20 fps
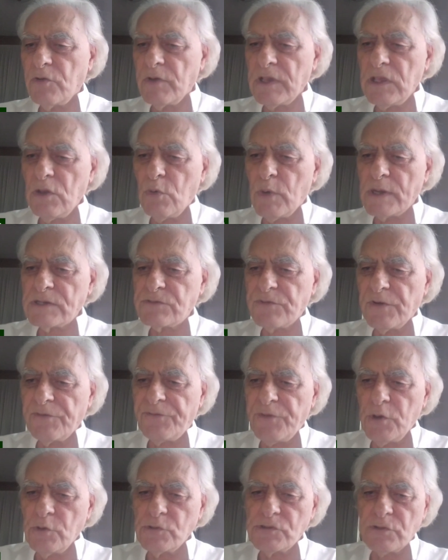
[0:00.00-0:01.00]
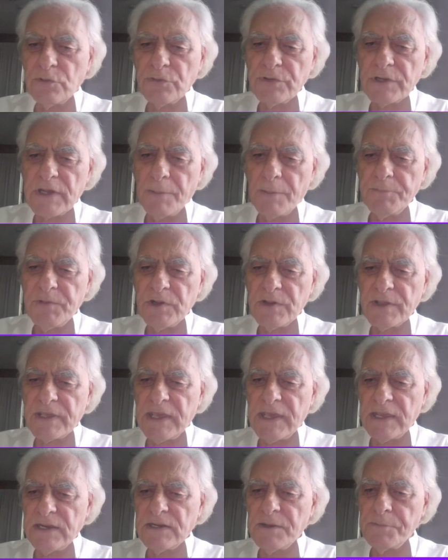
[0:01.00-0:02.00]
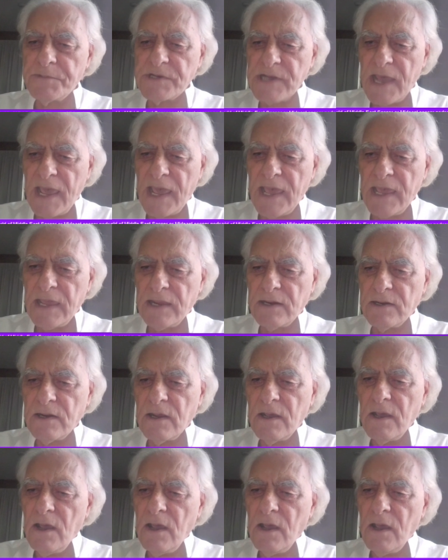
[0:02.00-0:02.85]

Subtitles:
to a U.S. refusal to come to the kingdom's aid